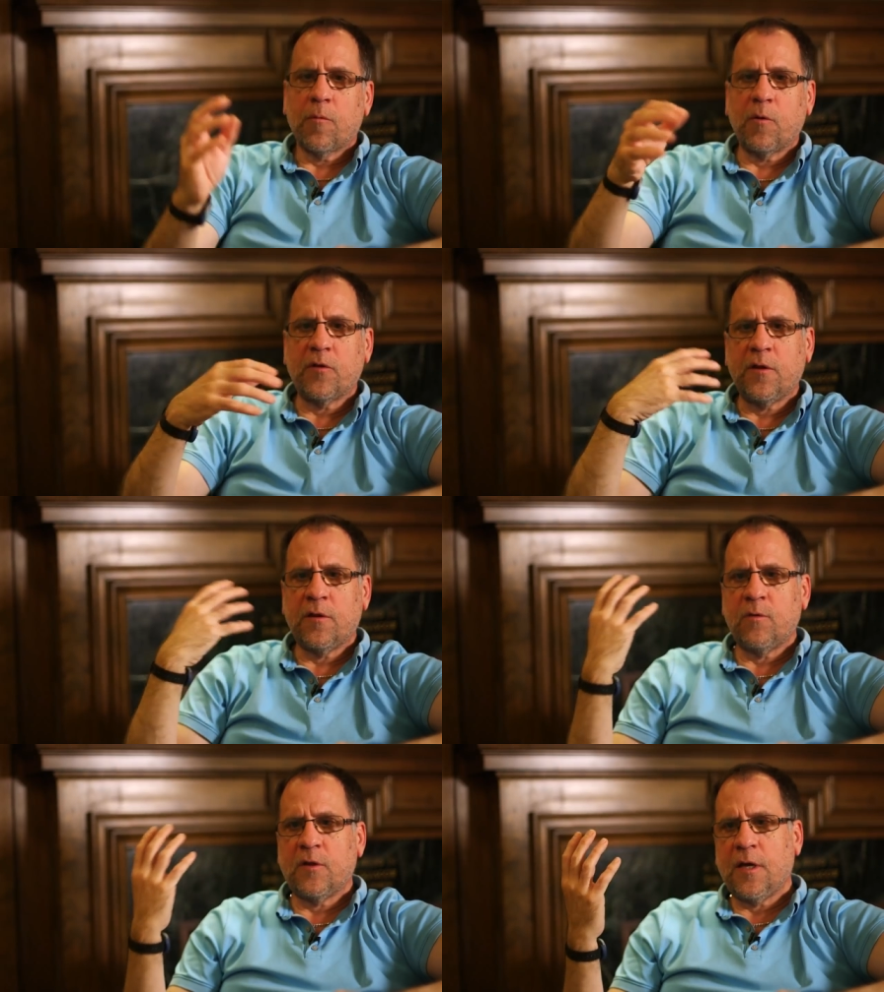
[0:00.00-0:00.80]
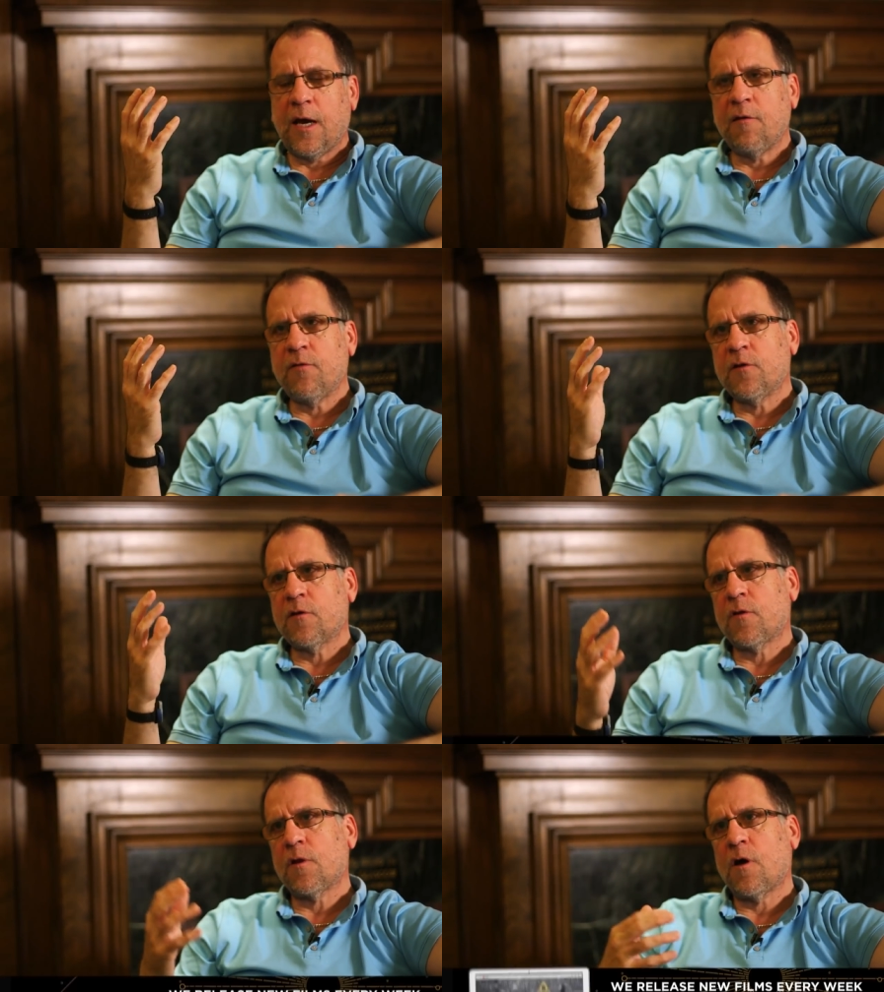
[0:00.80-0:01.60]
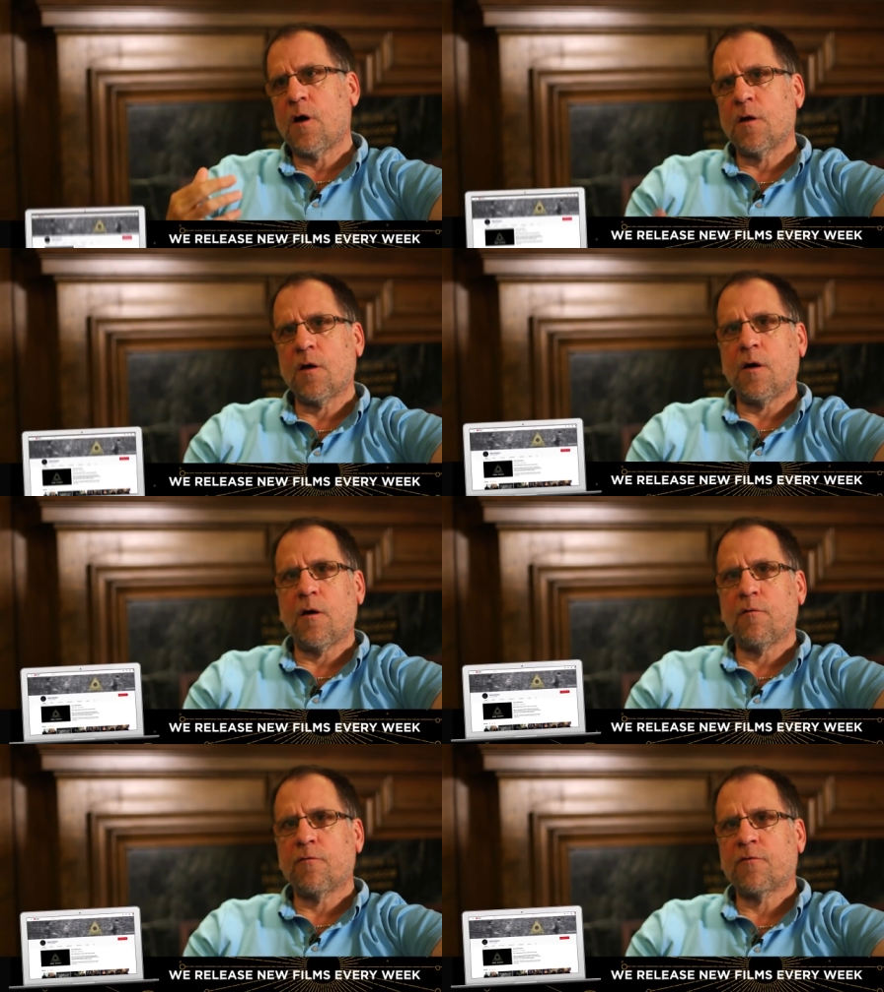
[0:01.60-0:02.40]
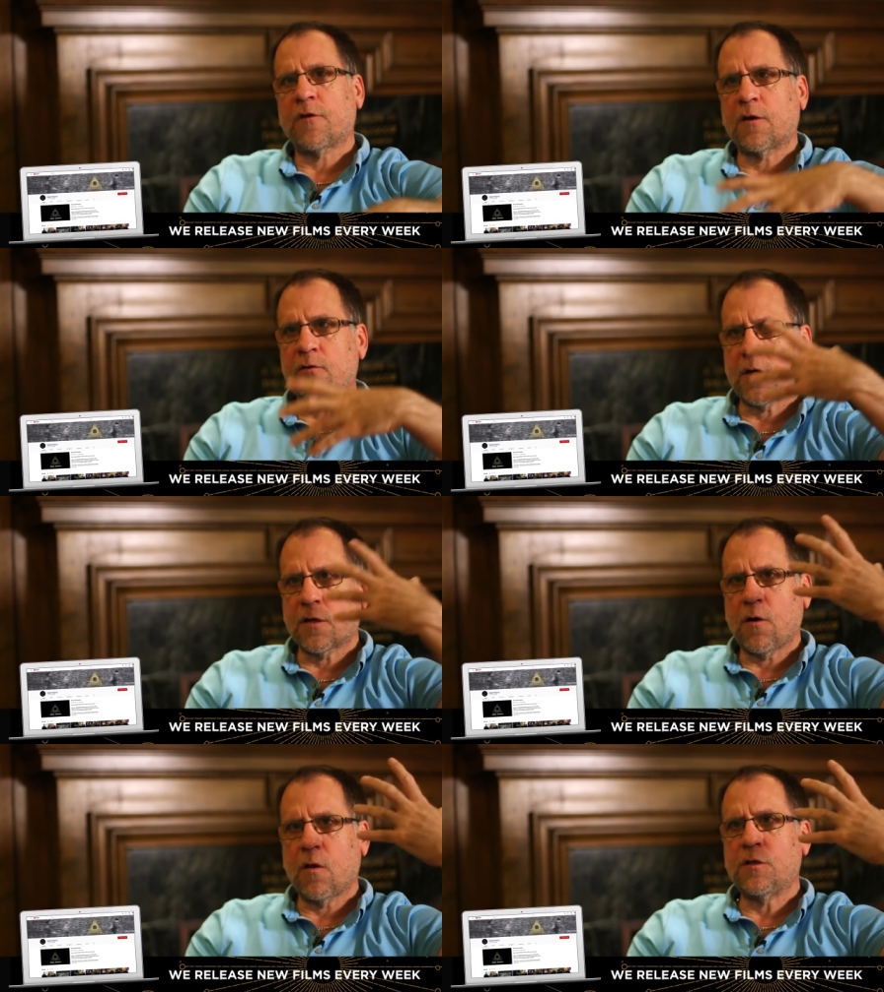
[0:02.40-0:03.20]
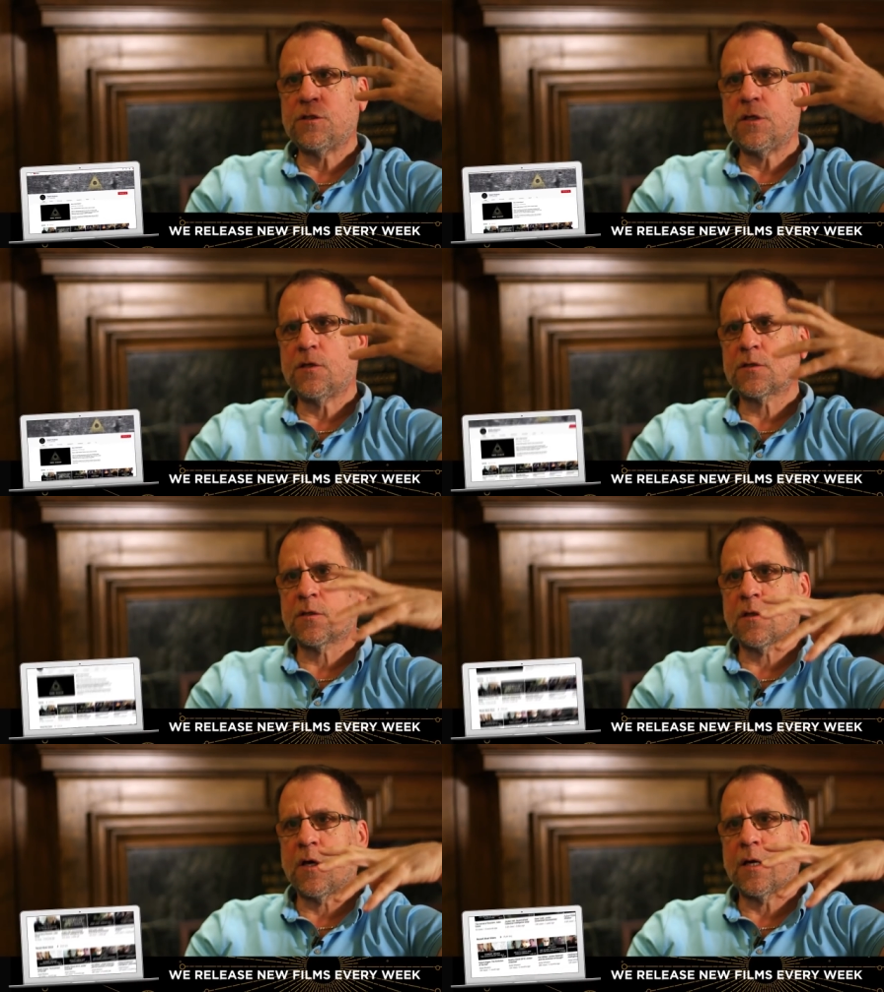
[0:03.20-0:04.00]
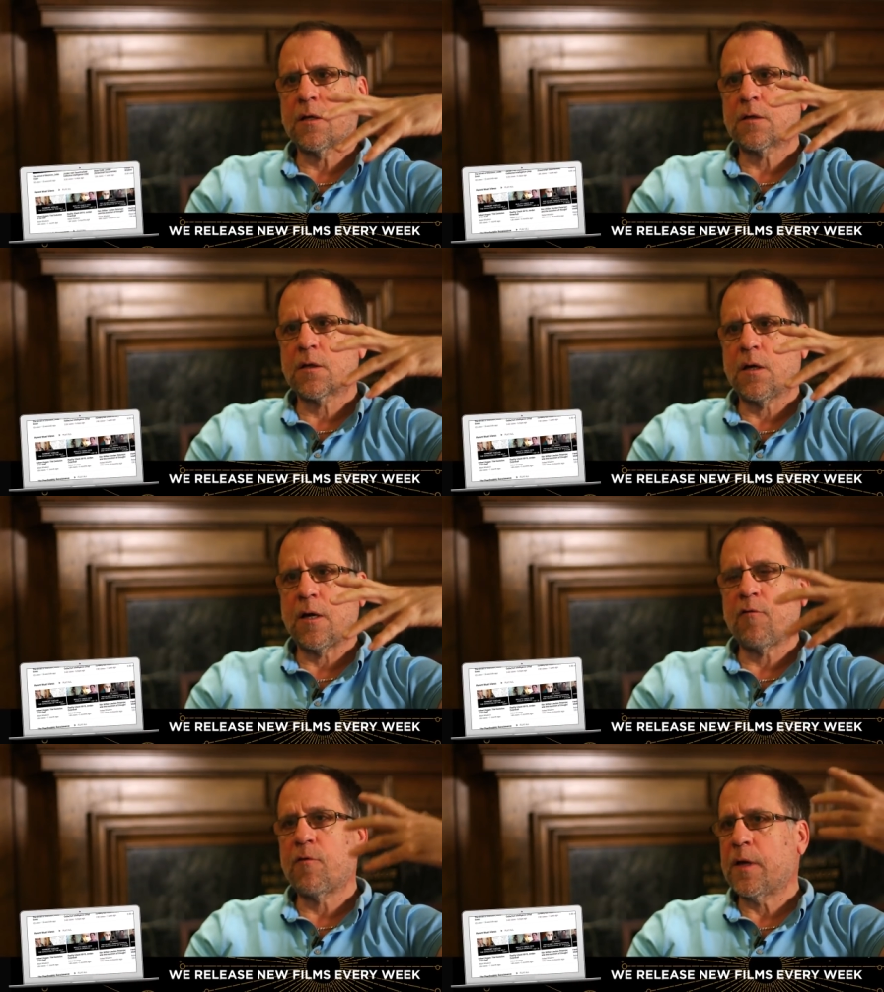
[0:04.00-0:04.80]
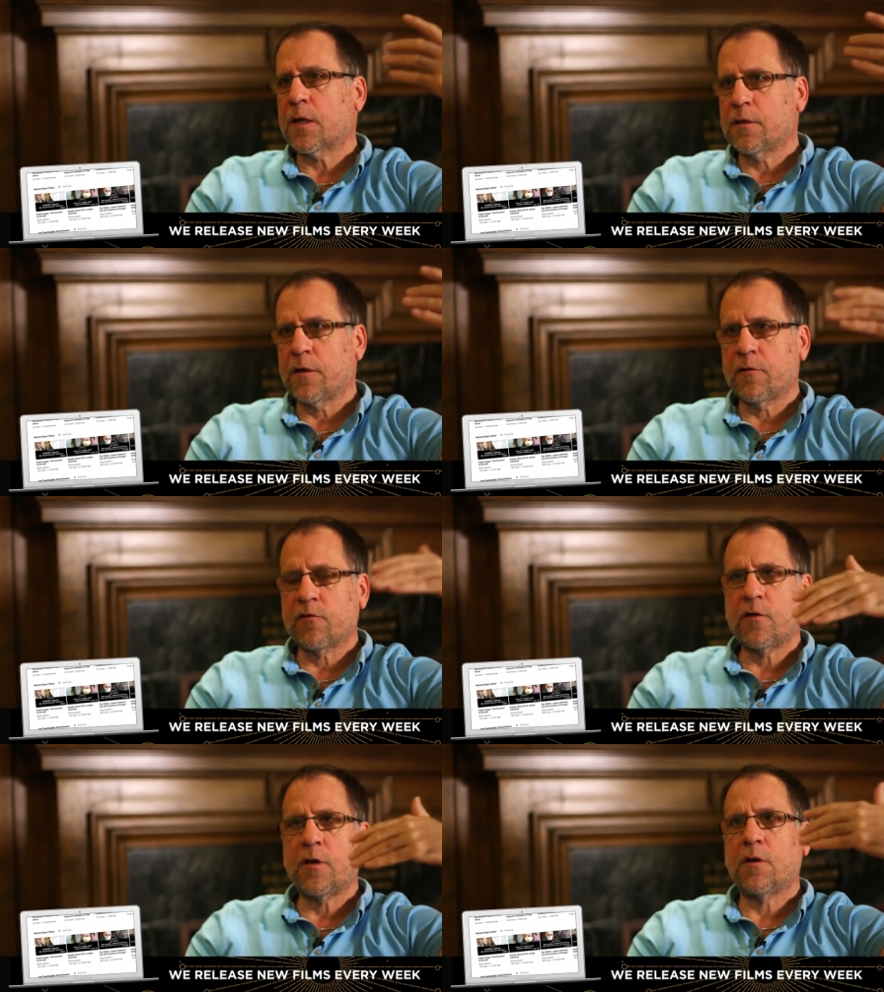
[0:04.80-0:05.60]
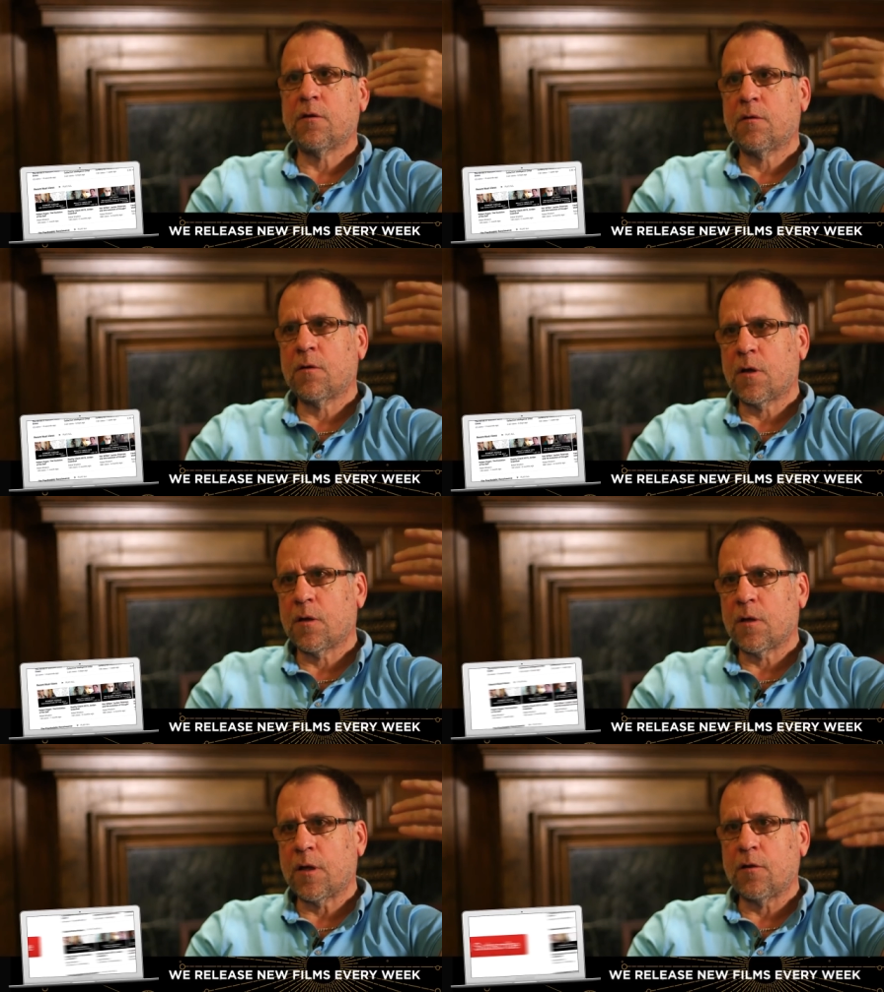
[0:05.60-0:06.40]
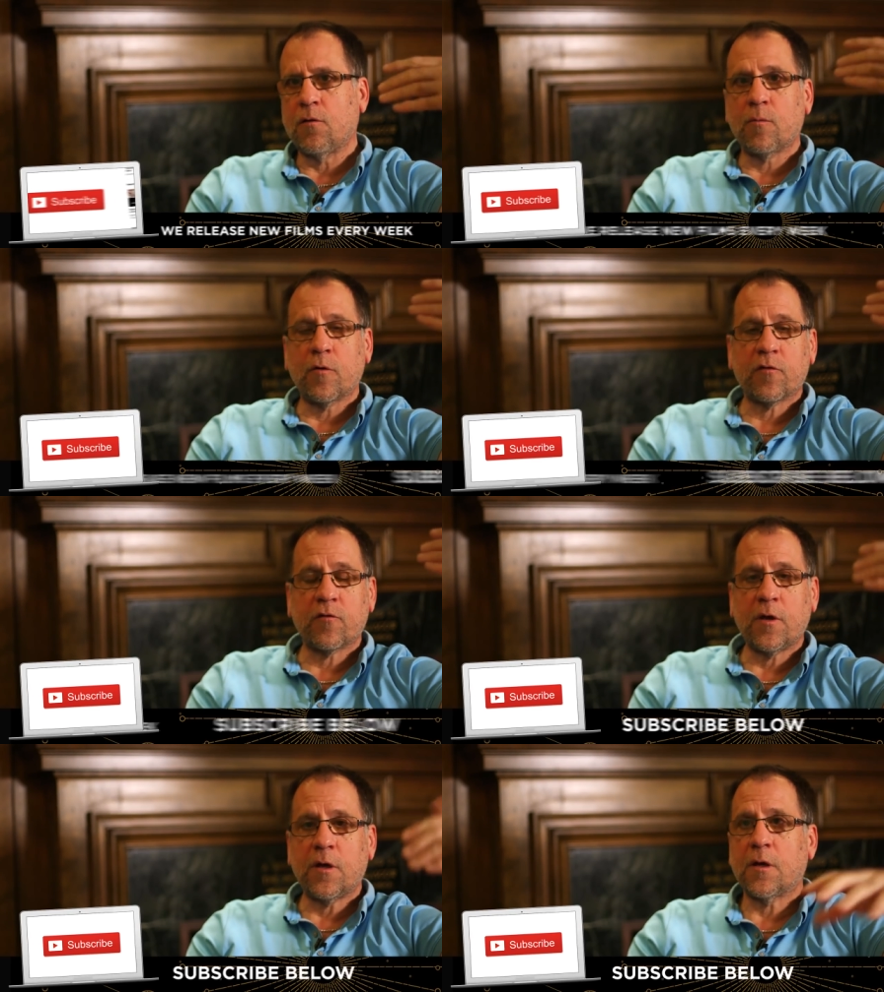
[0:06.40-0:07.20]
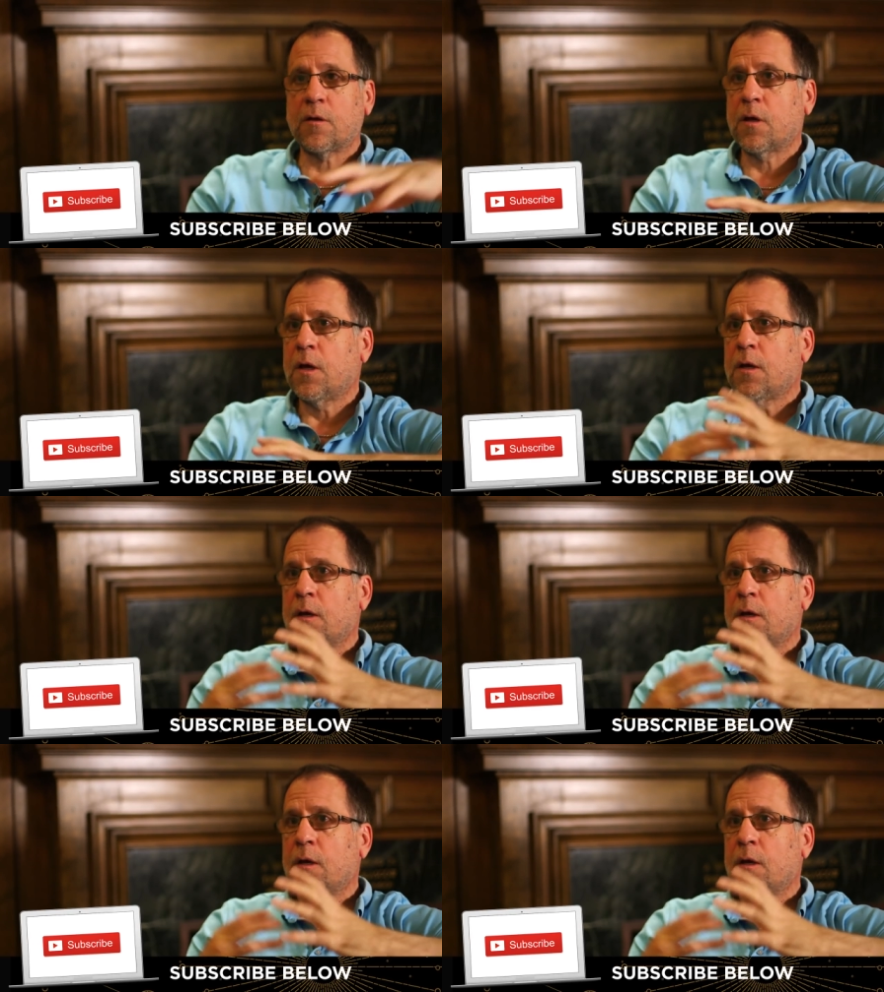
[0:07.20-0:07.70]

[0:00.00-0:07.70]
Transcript: But with the with the advent of a lot of psychotechnologies like uh, alphabetic literacy and uh, and numeracy and